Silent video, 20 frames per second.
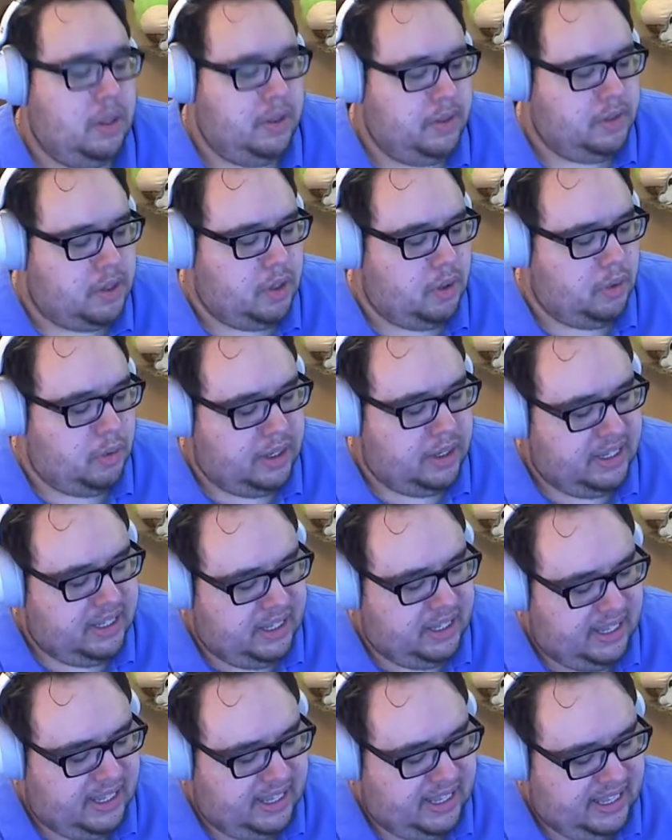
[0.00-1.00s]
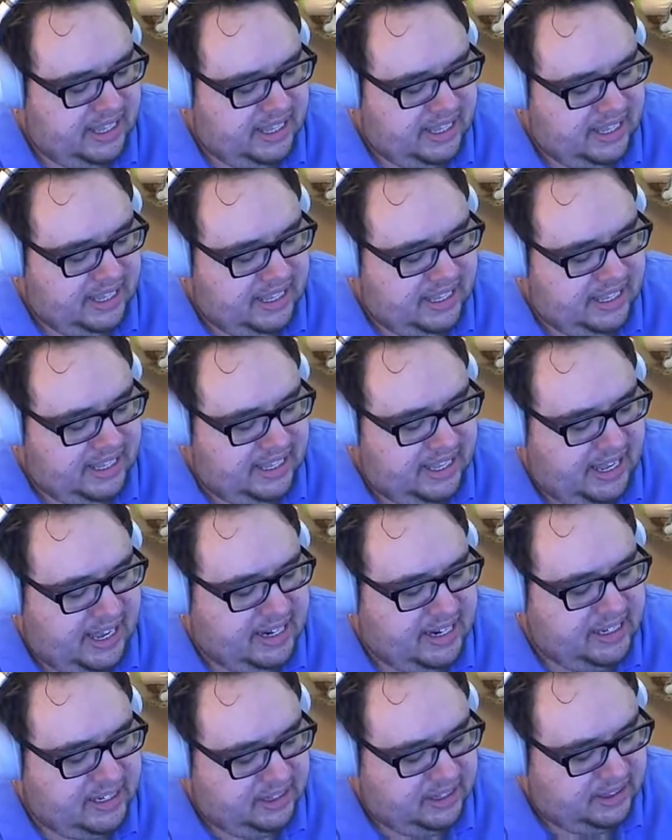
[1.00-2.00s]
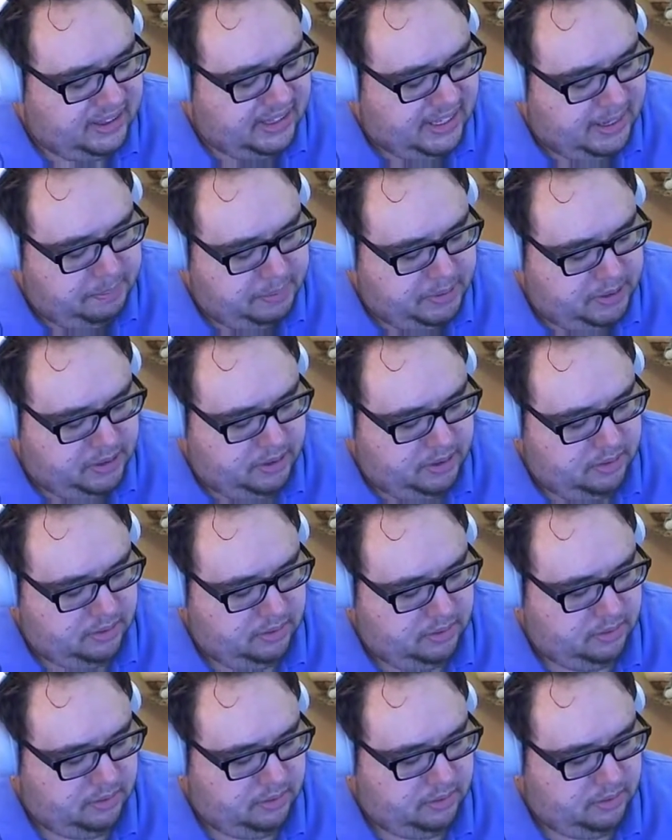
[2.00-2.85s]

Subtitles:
So in an ellipse,